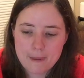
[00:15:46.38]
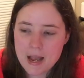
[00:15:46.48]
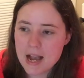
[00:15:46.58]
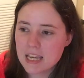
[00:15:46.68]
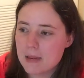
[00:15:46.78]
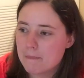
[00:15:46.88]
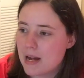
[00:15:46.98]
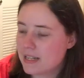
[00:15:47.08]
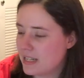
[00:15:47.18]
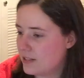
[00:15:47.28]
I keep
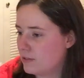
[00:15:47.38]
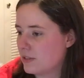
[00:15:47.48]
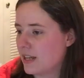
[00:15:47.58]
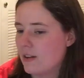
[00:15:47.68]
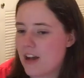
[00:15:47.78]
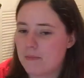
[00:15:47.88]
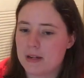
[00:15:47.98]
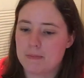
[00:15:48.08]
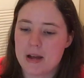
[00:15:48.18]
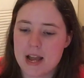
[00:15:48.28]
my needles, I don't have
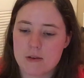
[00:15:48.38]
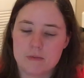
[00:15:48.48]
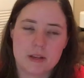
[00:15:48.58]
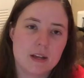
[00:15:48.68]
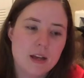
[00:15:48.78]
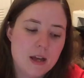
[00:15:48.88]
my bag with me,